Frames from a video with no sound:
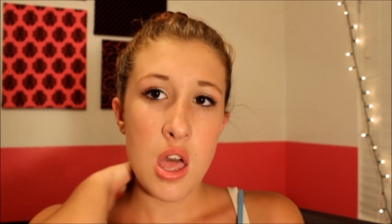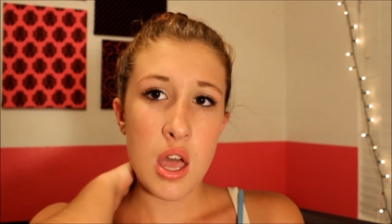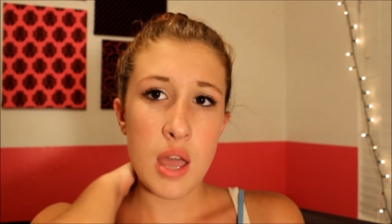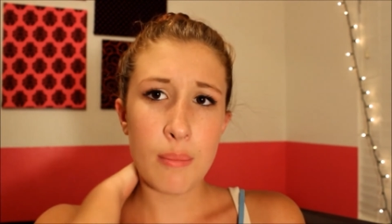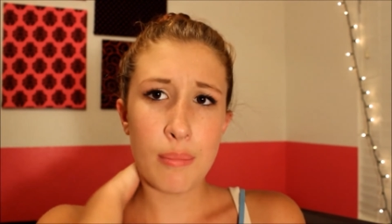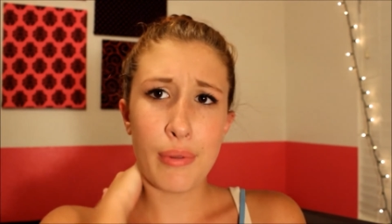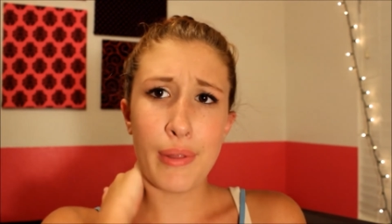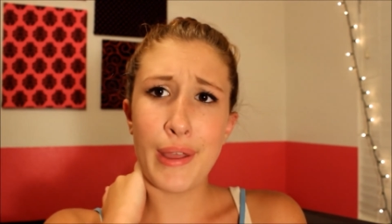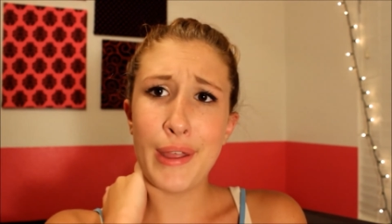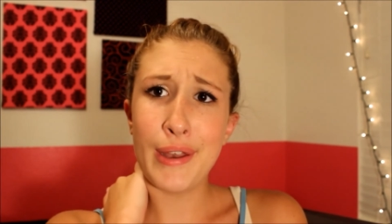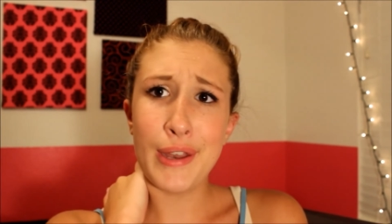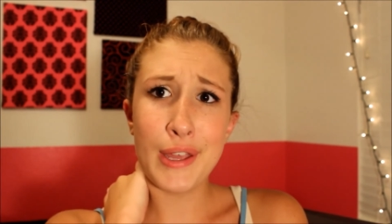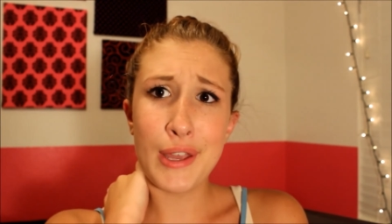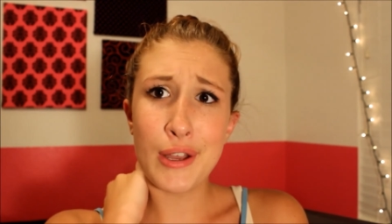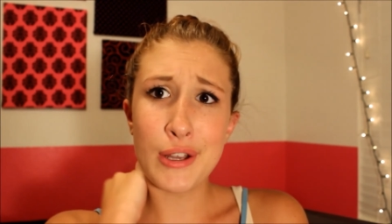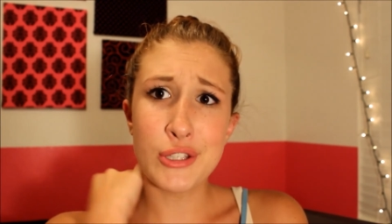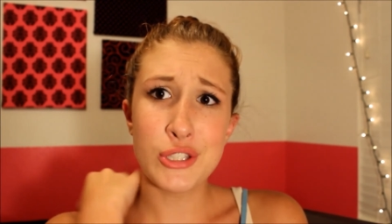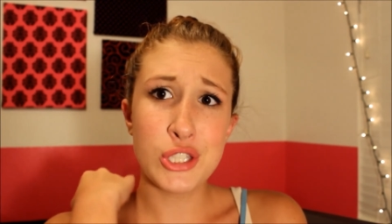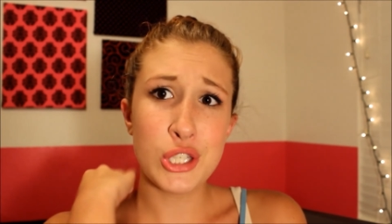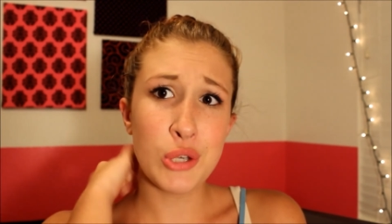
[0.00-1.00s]
I'm planning
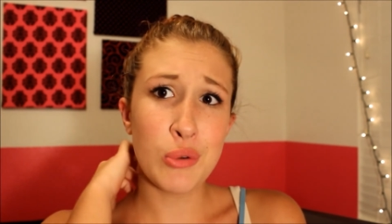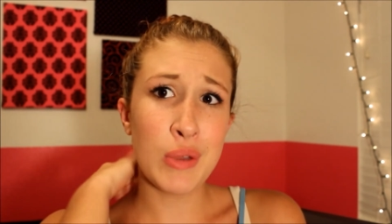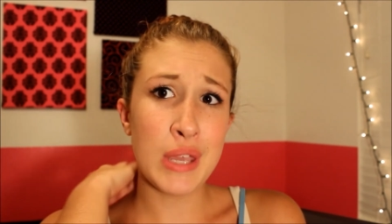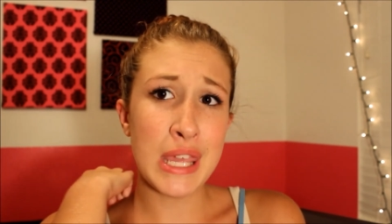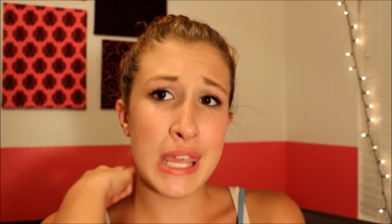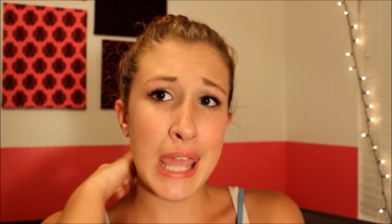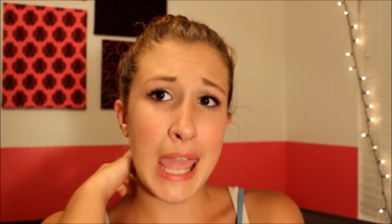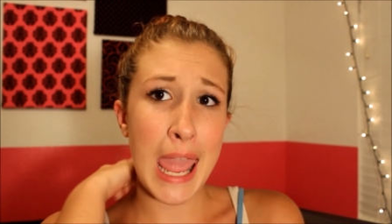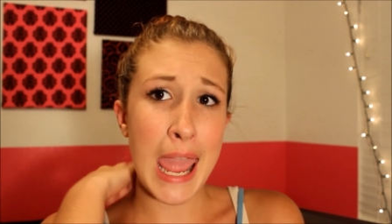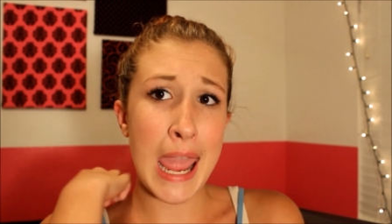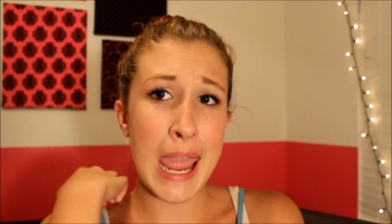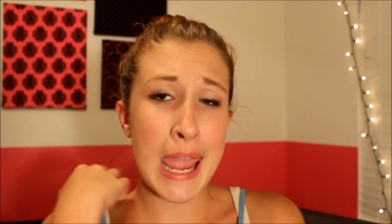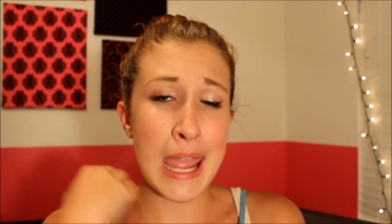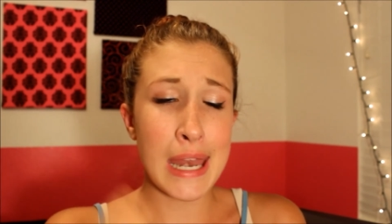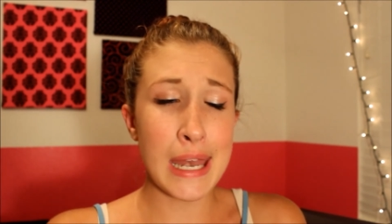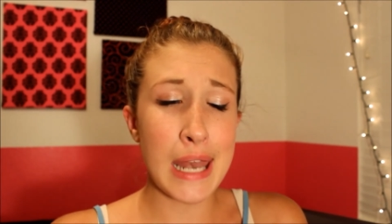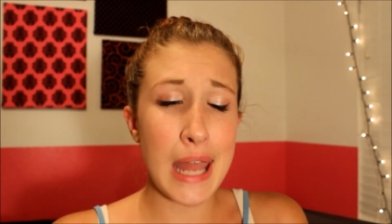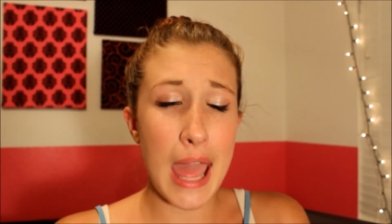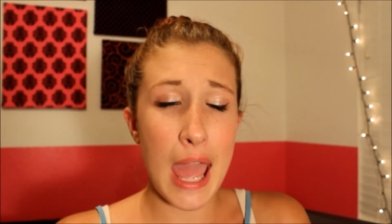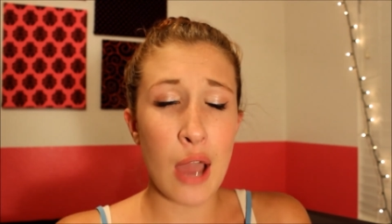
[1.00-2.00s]
on doing
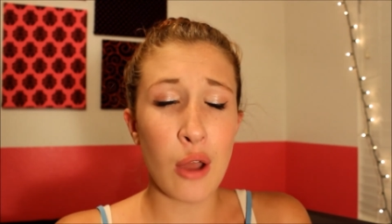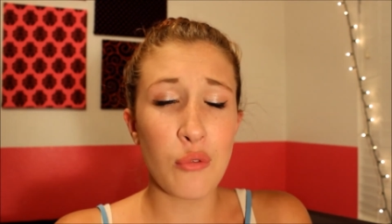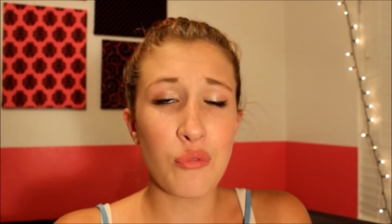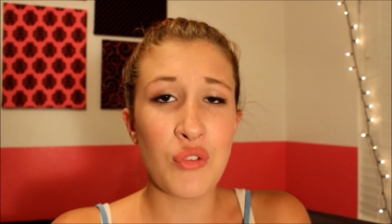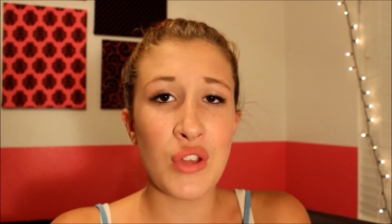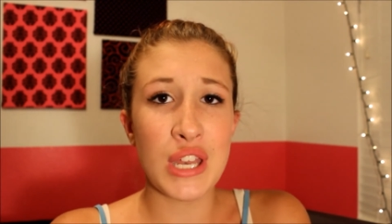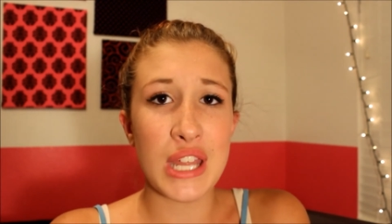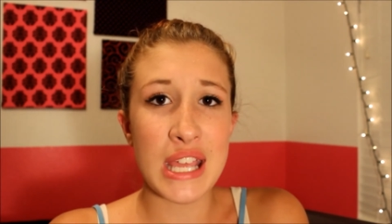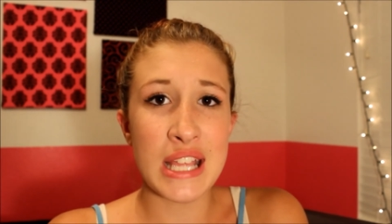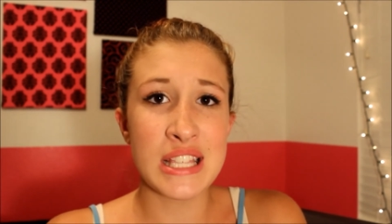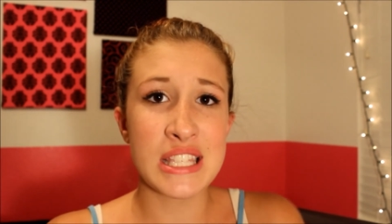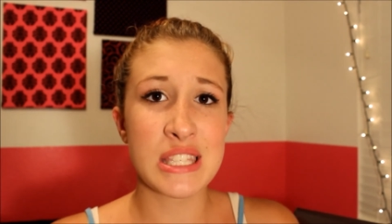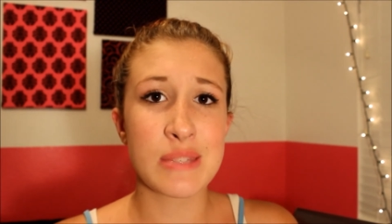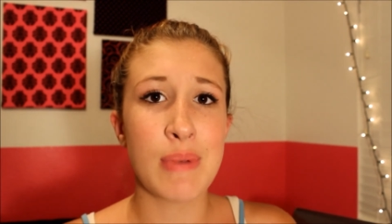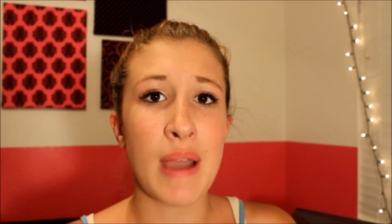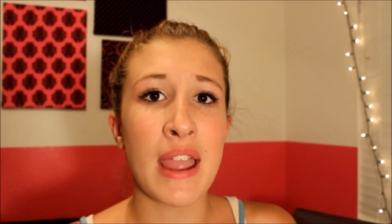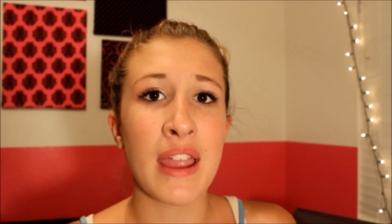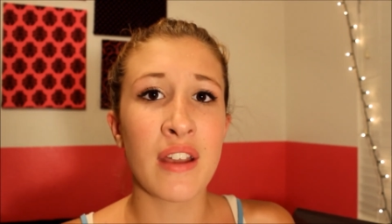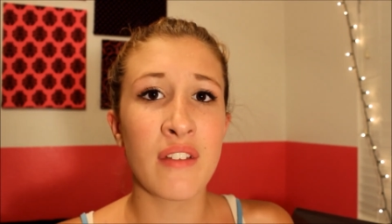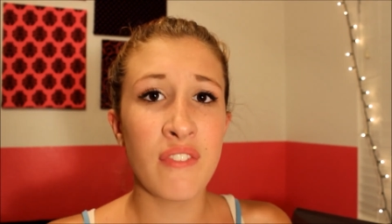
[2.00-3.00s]
an outfit
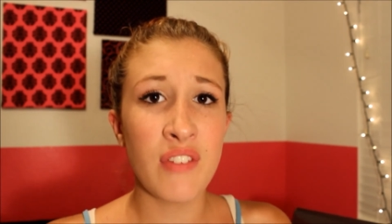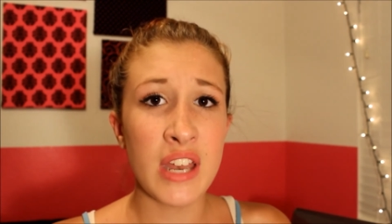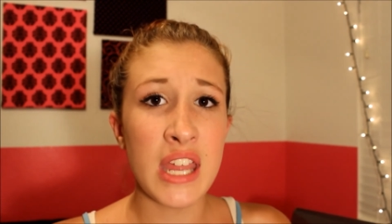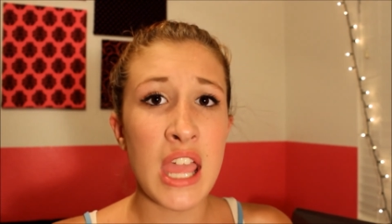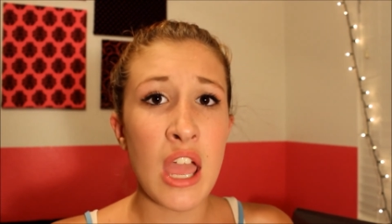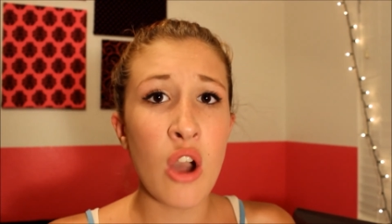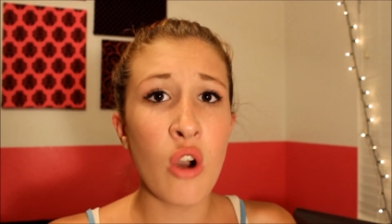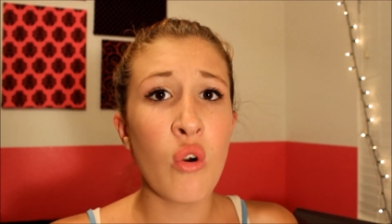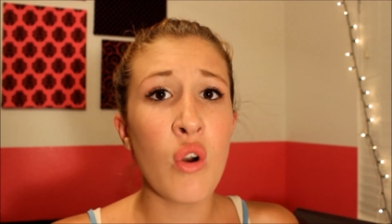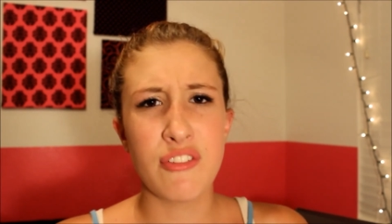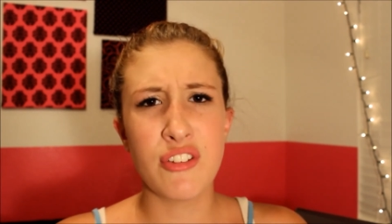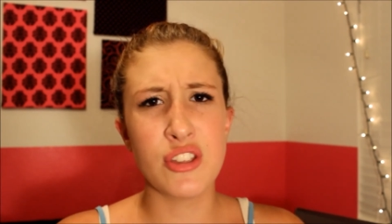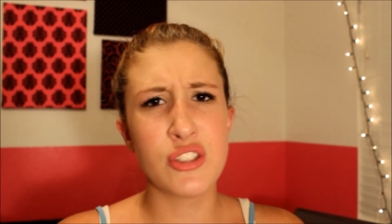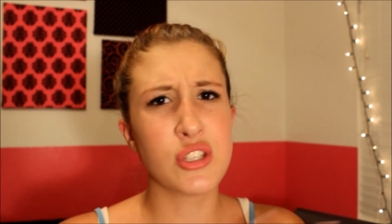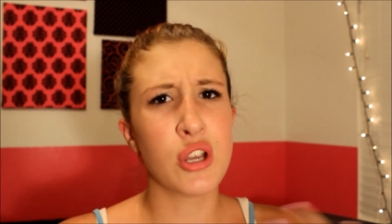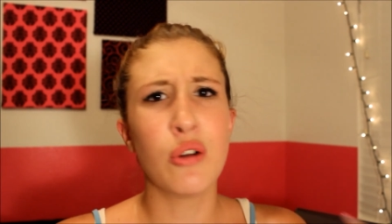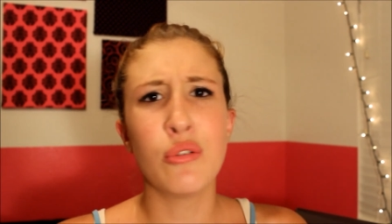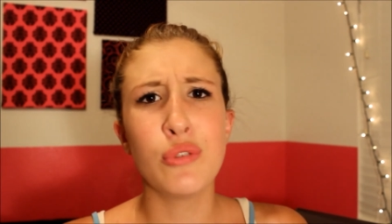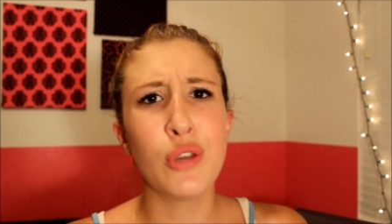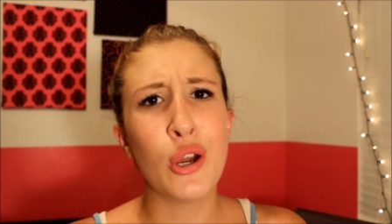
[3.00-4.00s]
inspired video. If you
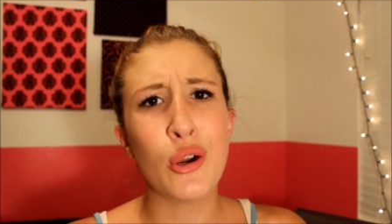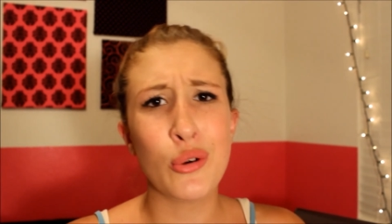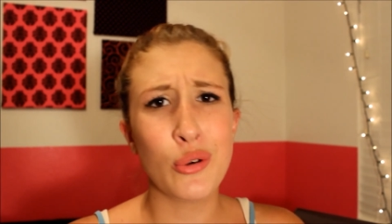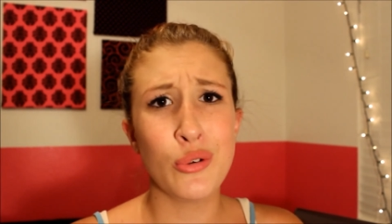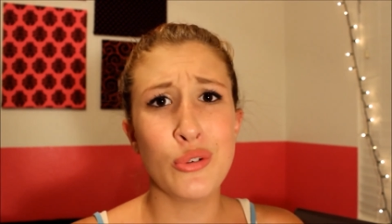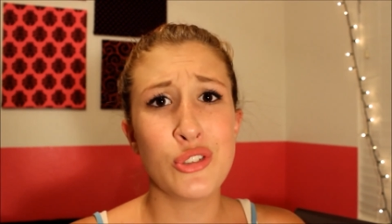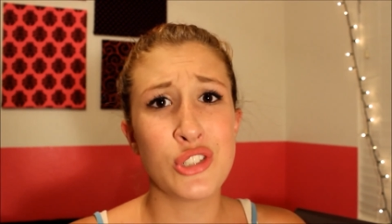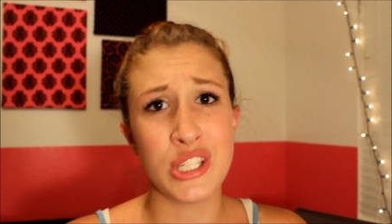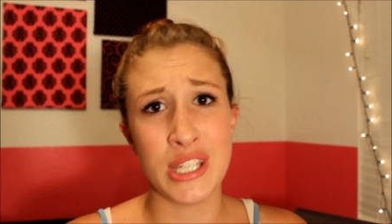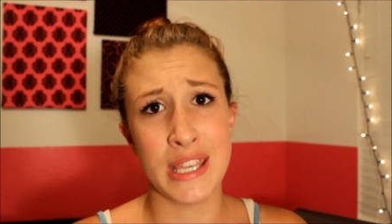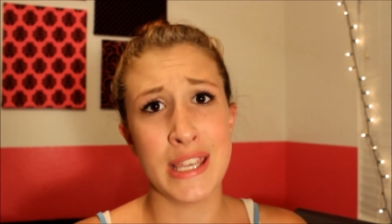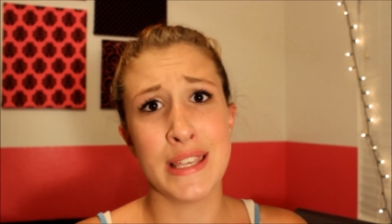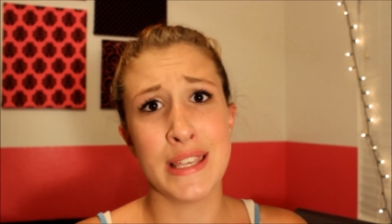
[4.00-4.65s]
don't know who she